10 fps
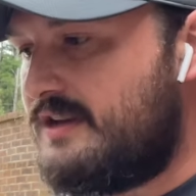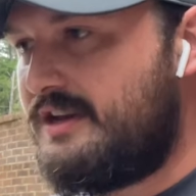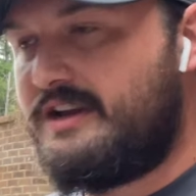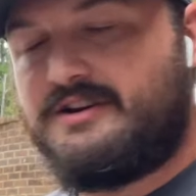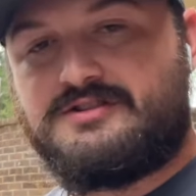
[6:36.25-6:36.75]

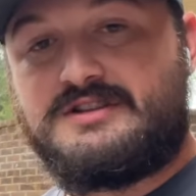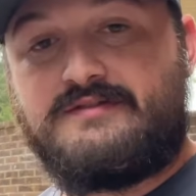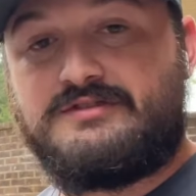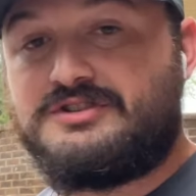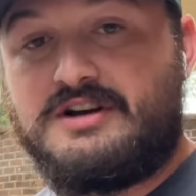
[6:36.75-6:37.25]
digging
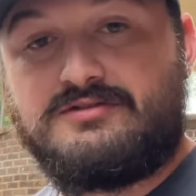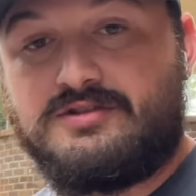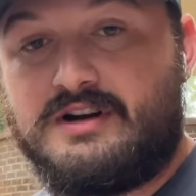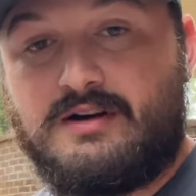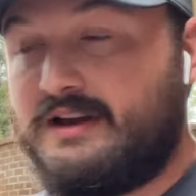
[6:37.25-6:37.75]
yourself a
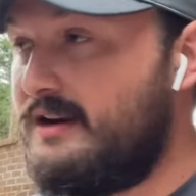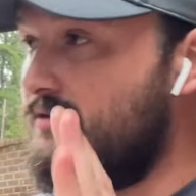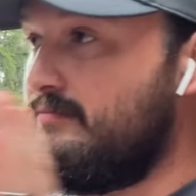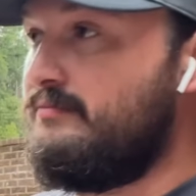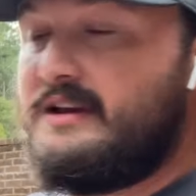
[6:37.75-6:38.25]
shelter
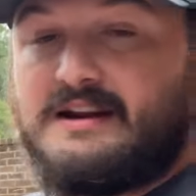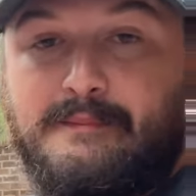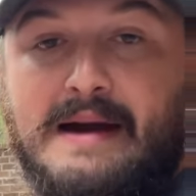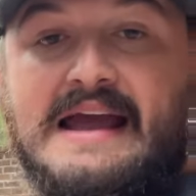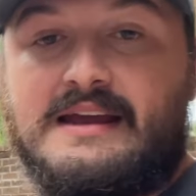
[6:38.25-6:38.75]
in a
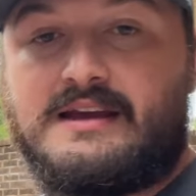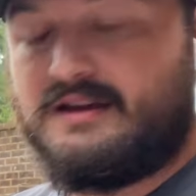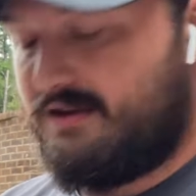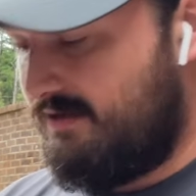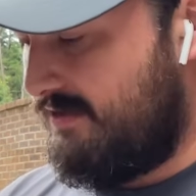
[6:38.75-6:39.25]
bank
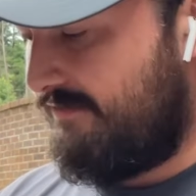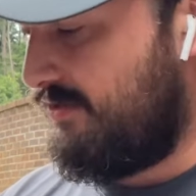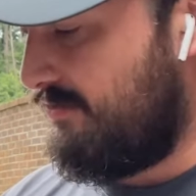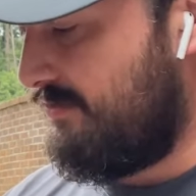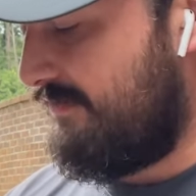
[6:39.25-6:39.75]
if
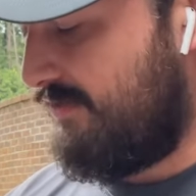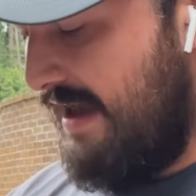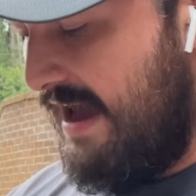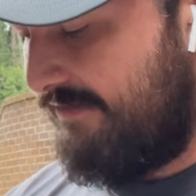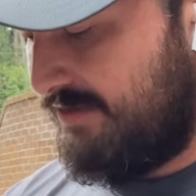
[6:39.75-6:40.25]
you
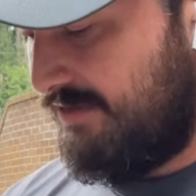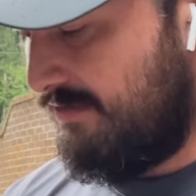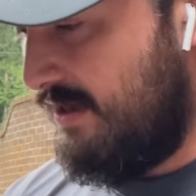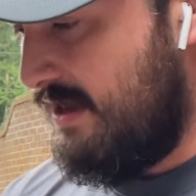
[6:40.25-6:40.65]
have to.